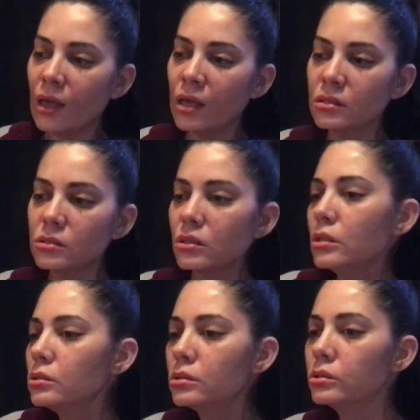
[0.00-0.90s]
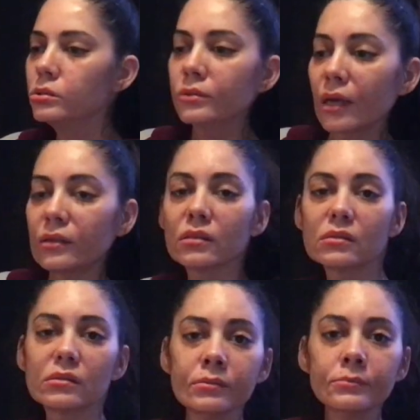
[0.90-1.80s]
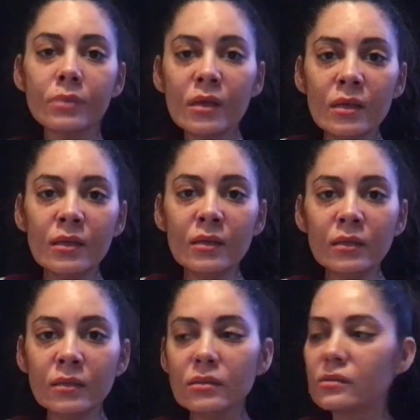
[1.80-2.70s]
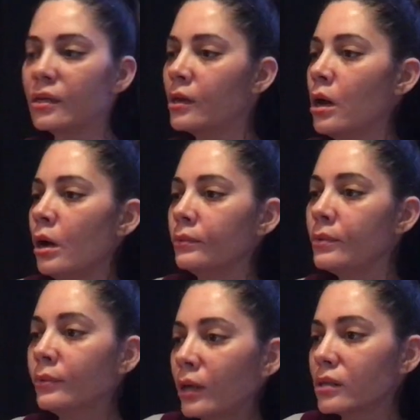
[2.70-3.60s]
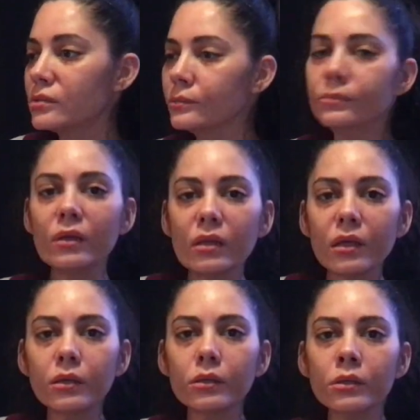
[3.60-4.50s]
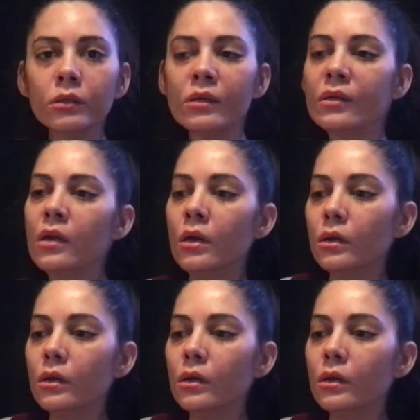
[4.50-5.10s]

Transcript: And she used to do like the spins and we wanted to be like her, and